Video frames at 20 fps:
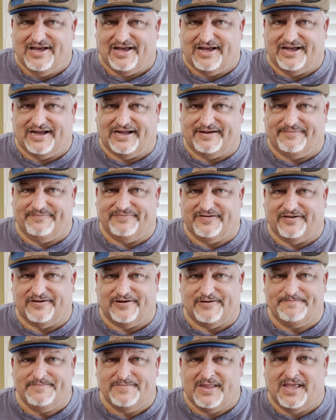
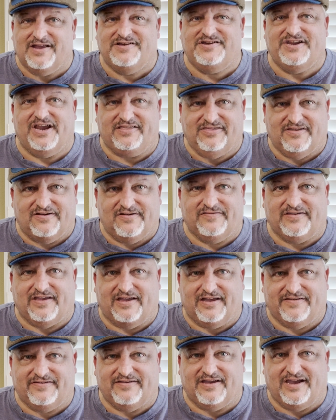So check those
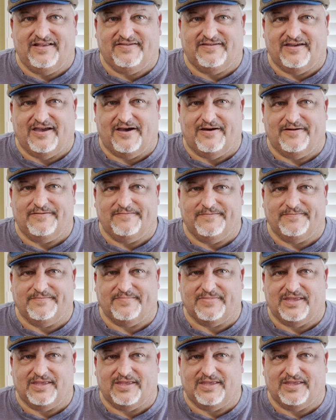sites out.